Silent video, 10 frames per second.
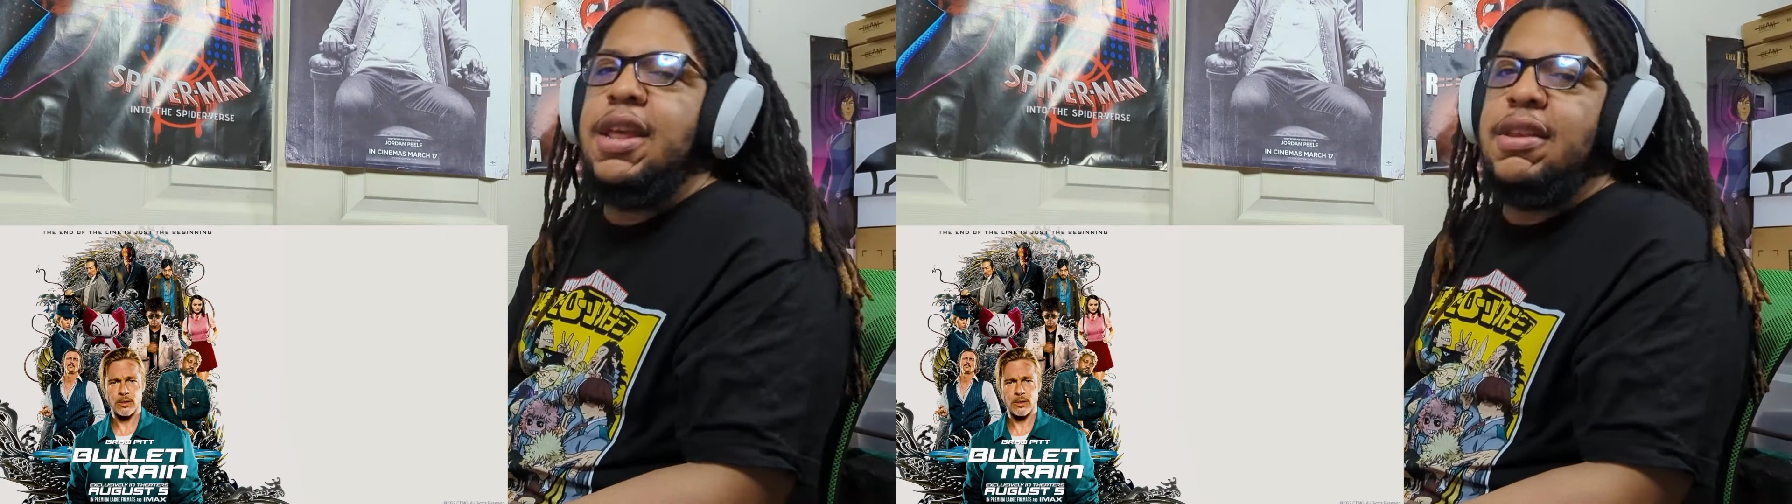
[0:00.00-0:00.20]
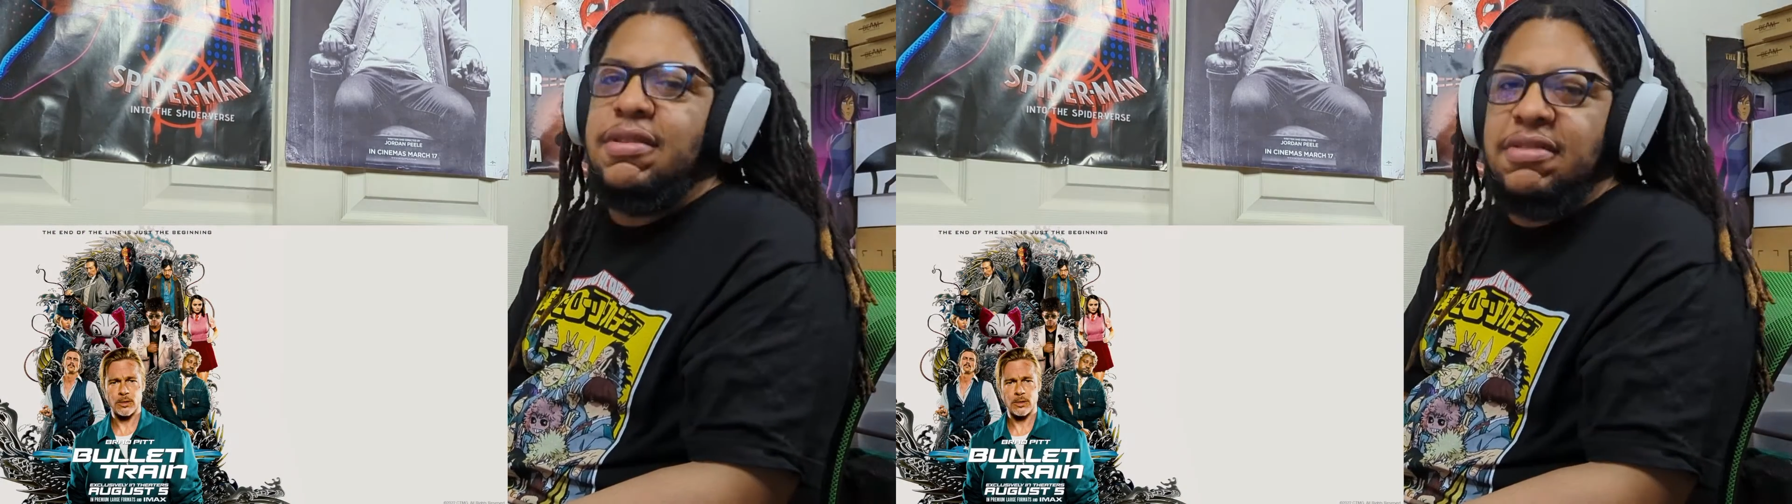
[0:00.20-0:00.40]

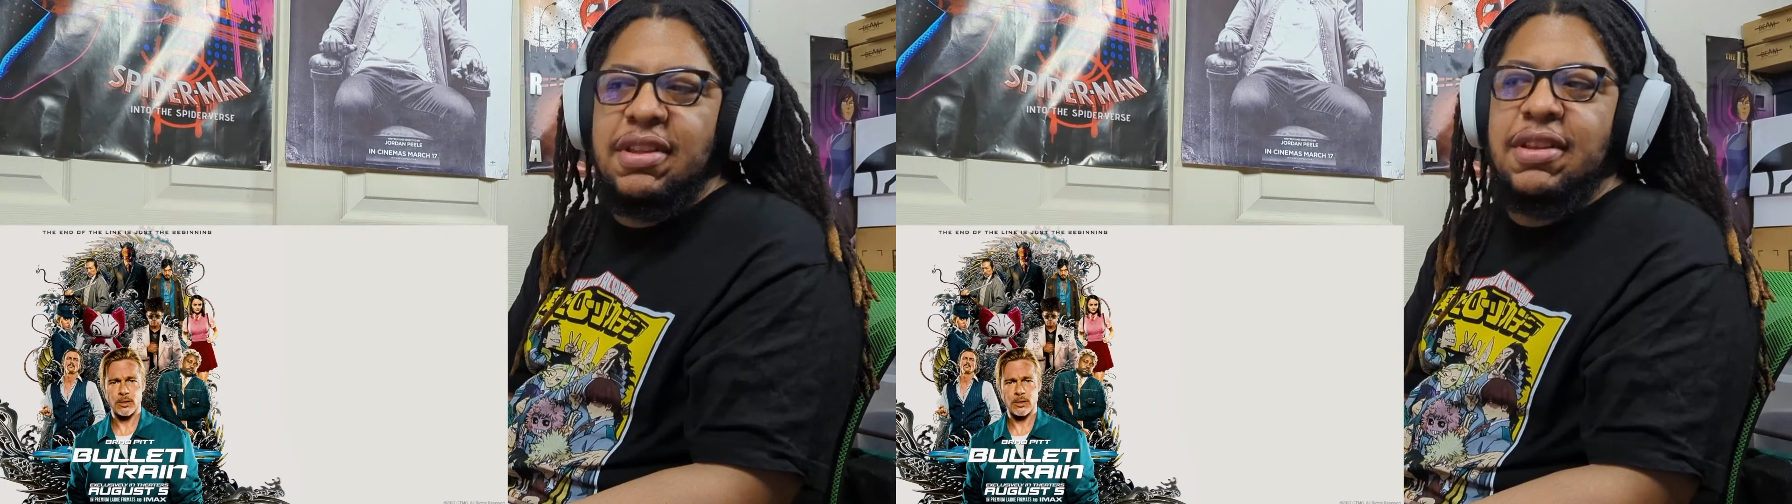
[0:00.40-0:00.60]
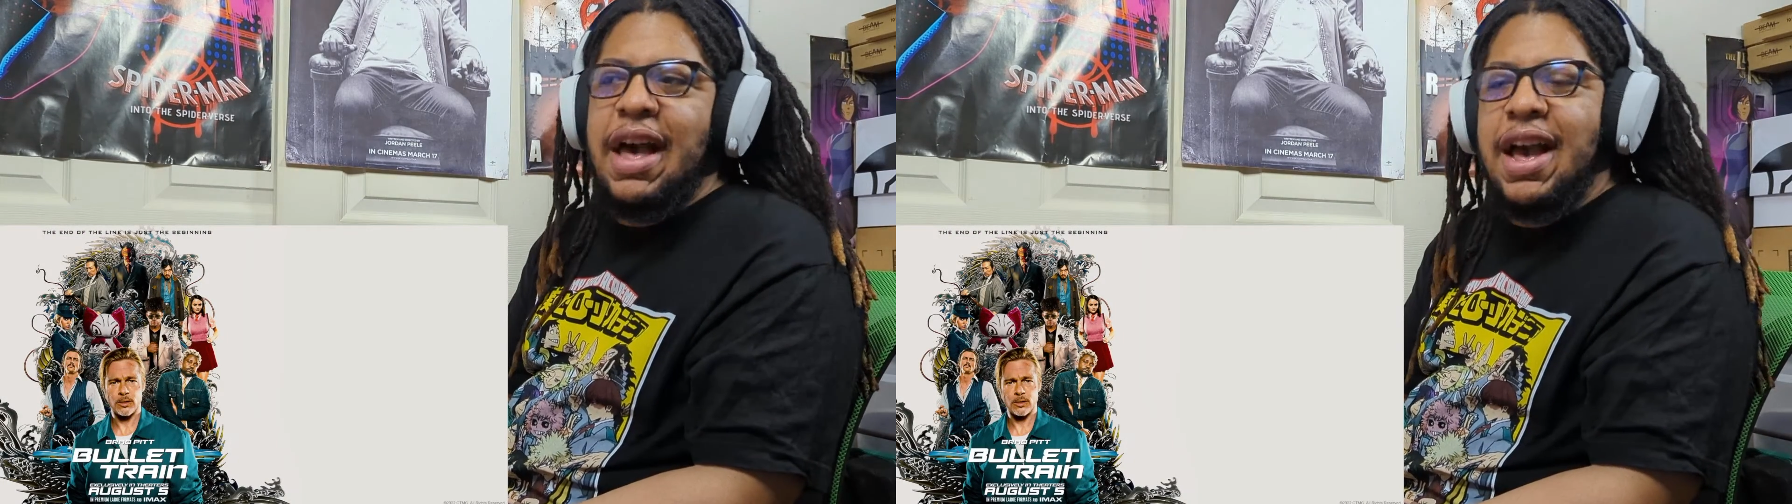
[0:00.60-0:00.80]
it,
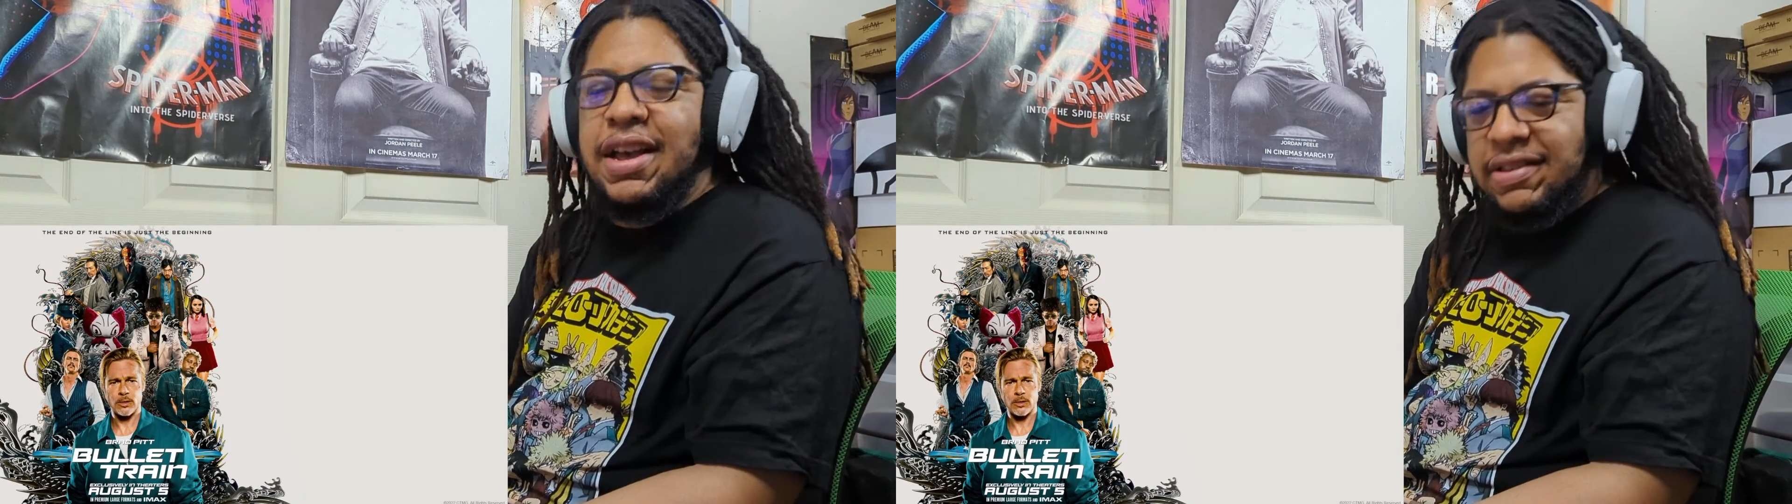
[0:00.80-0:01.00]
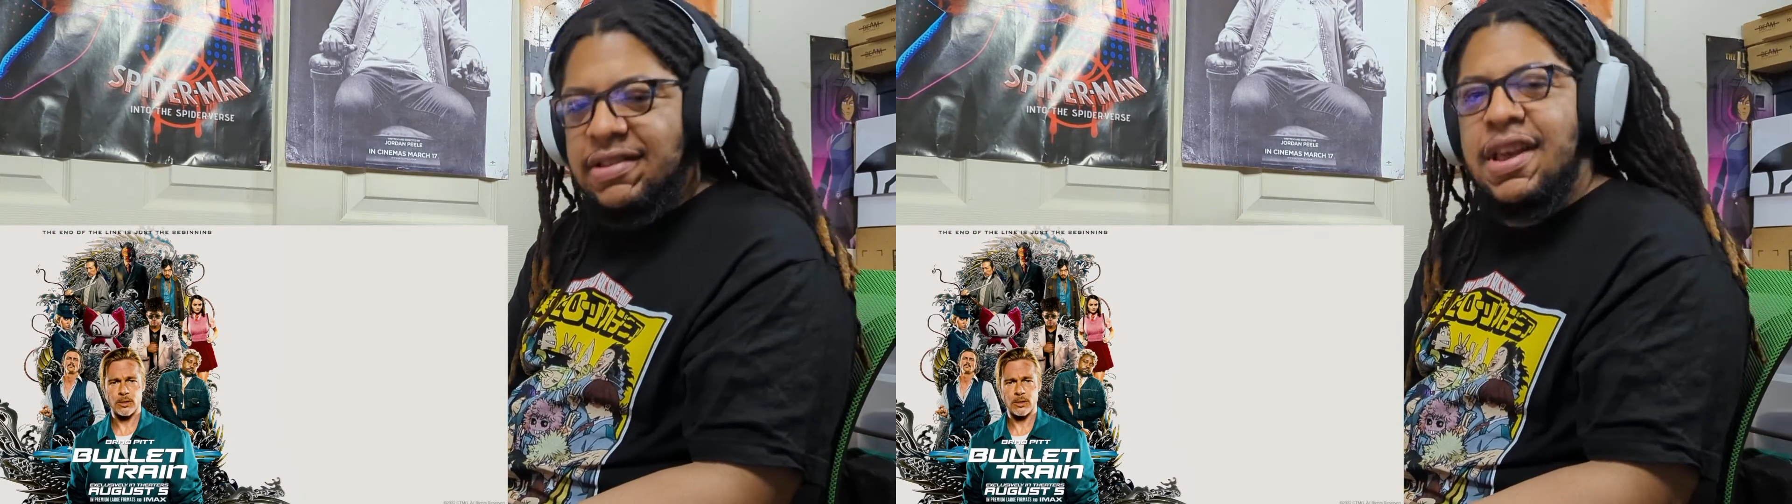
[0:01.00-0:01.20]

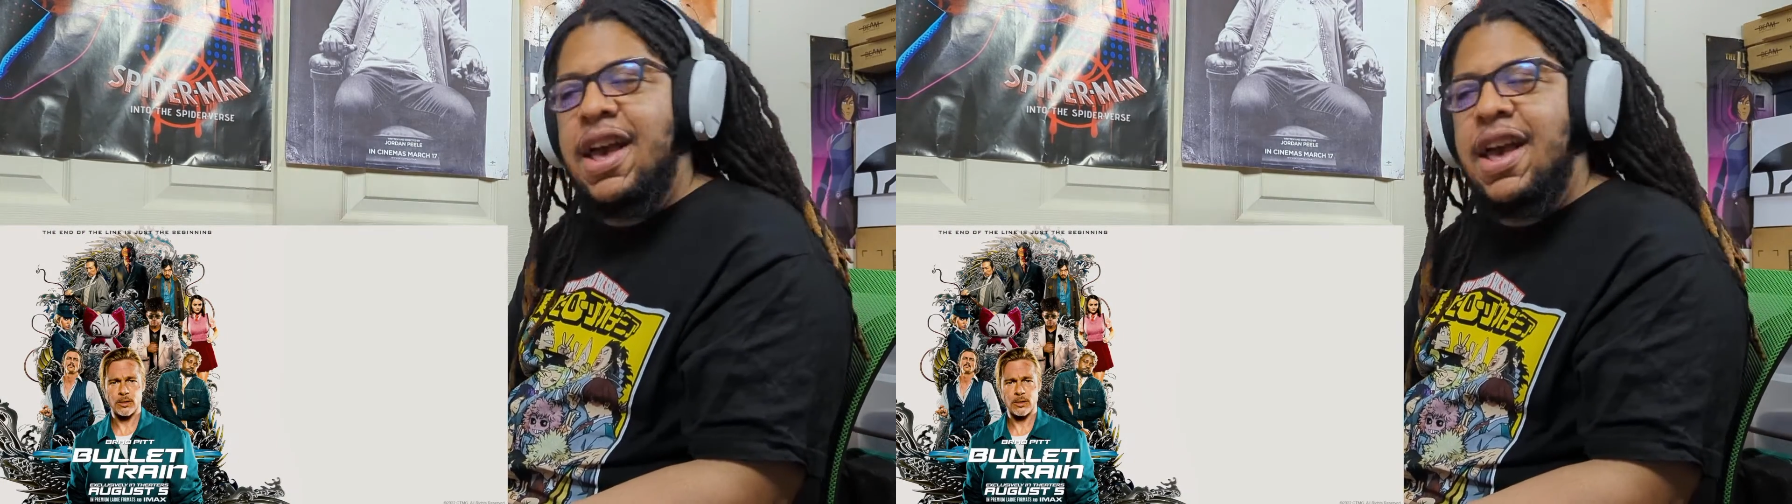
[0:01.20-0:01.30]
guys.